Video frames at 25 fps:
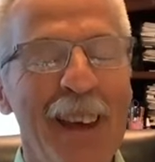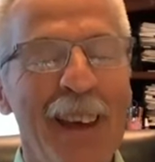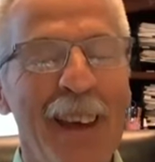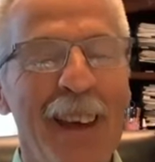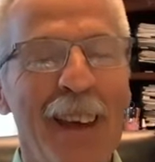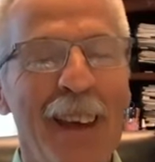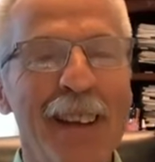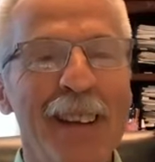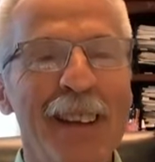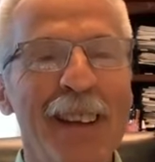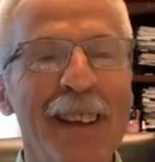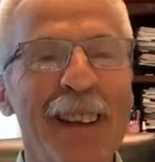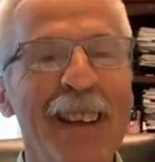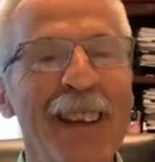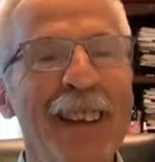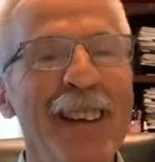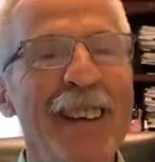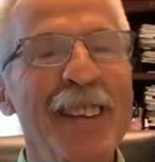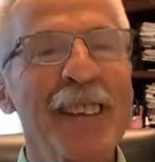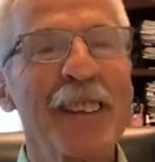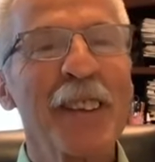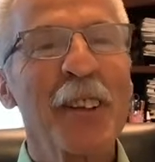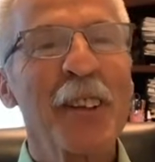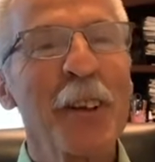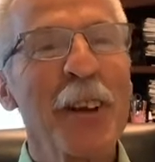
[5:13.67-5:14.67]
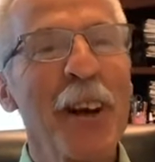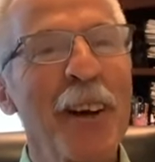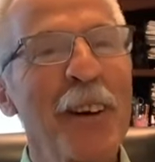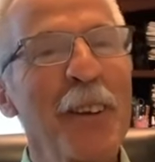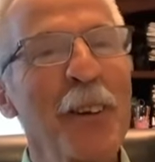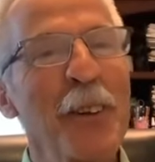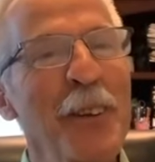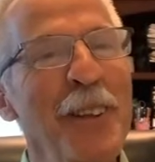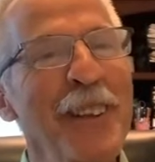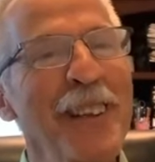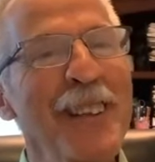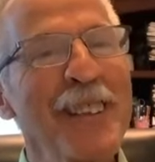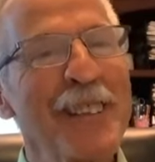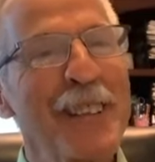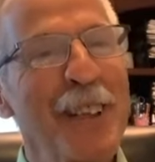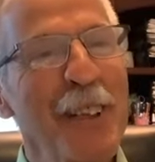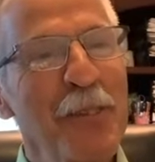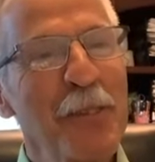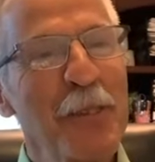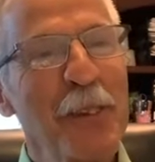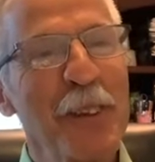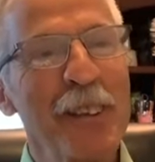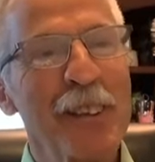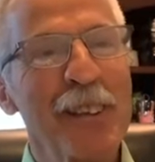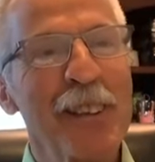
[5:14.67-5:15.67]
And again, they're not only
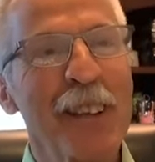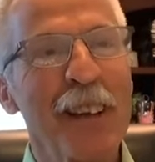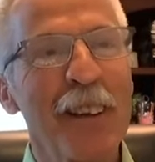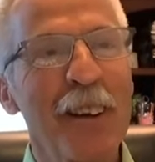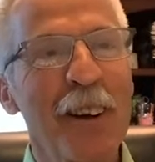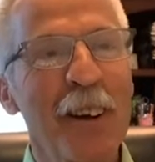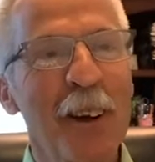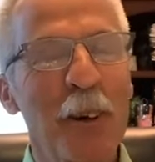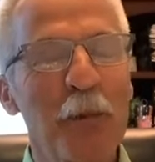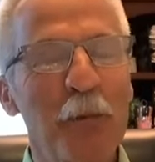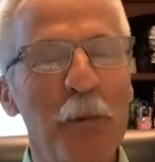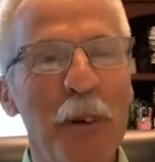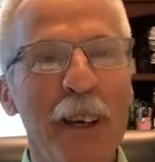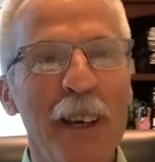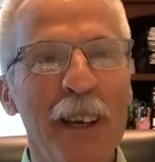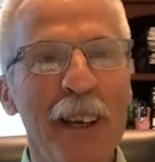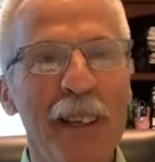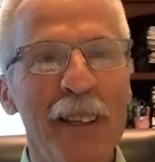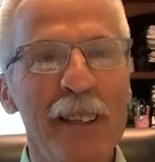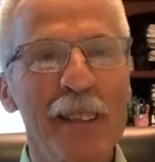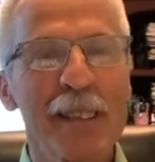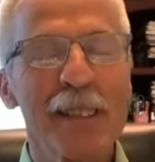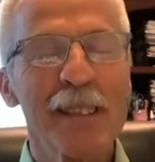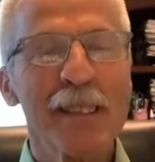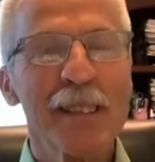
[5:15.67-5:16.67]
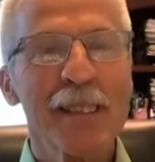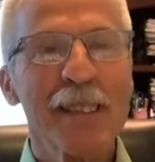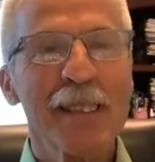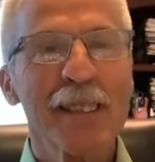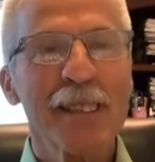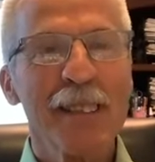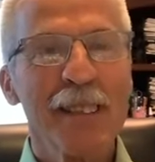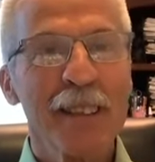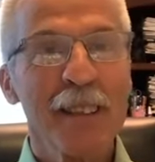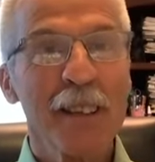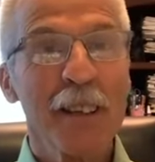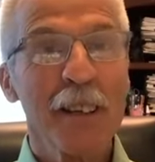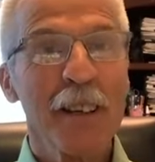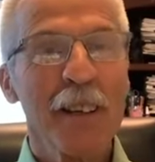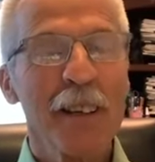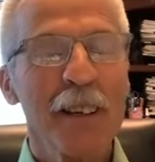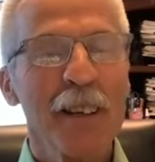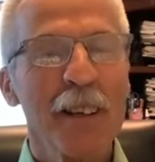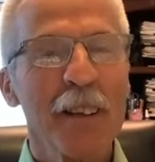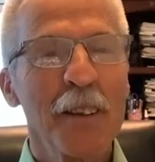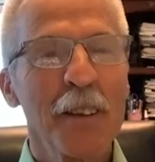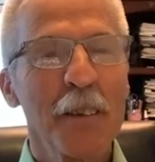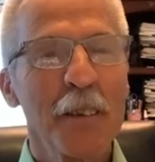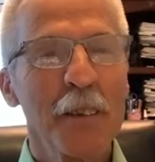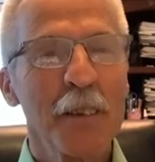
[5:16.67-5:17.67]
different than our ways,
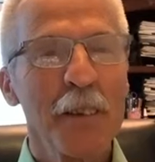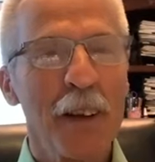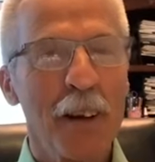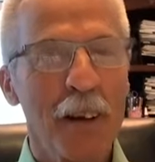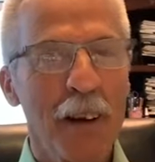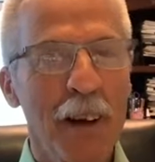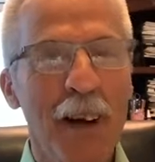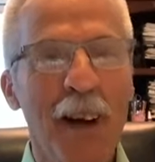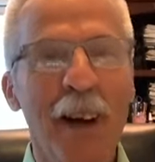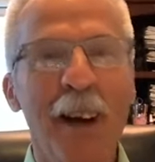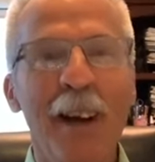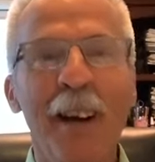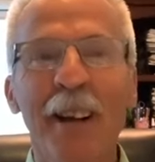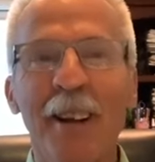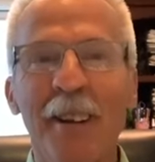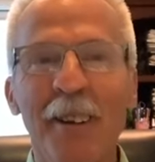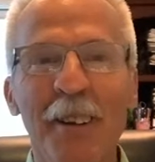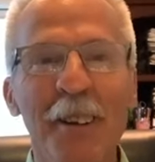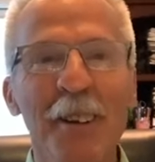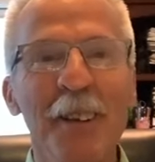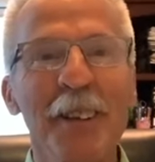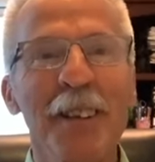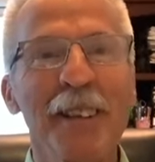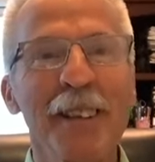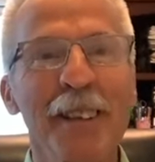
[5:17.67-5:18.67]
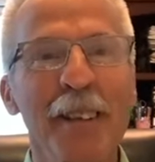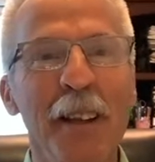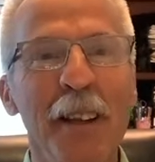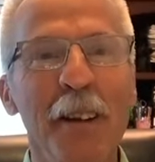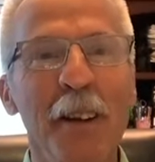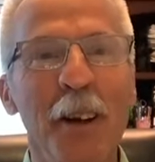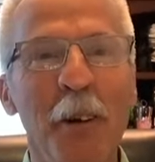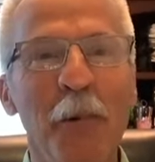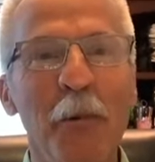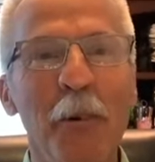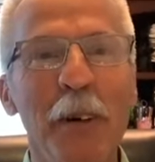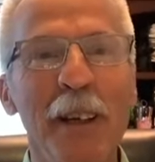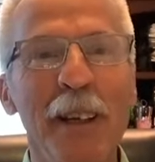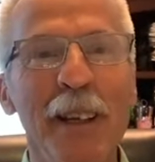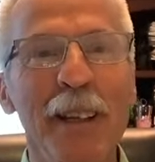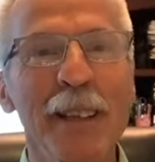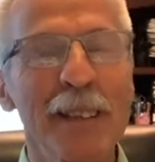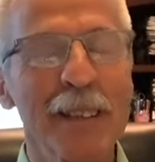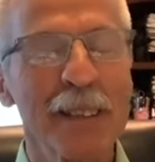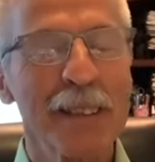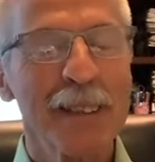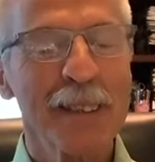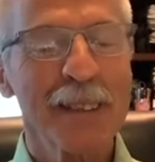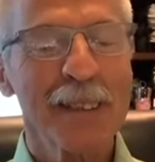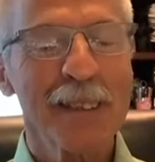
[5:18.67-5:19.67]
they're higher than our
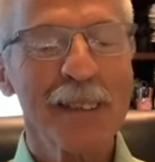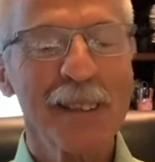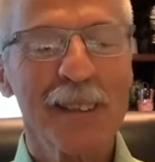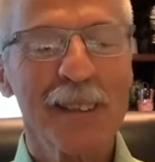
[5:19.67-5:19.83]
ways.